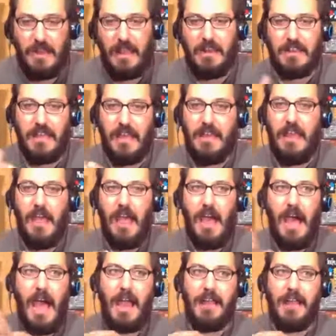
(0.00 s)
again,
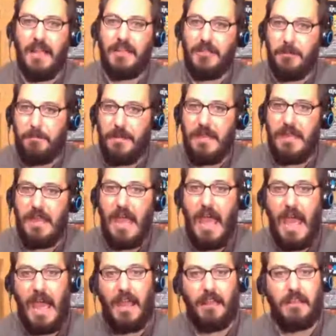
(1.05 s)
I'd like to be
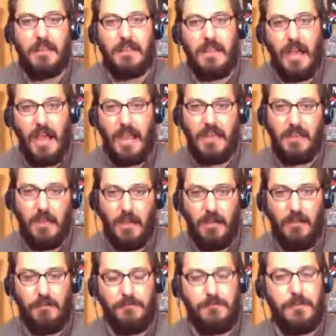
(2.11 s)
at kind
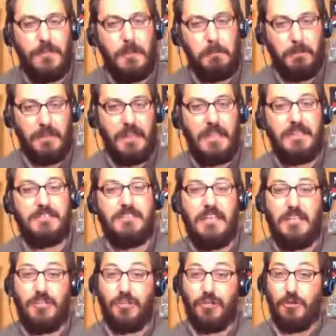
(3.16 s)
of the place that
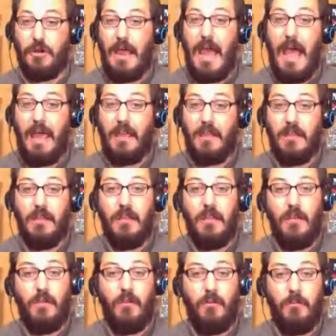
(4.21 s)
you're at,
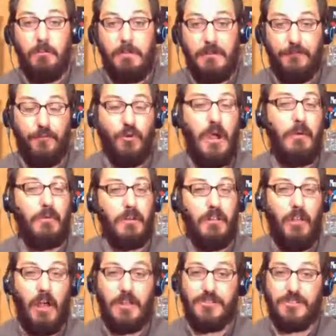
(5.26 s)
before I were to launch a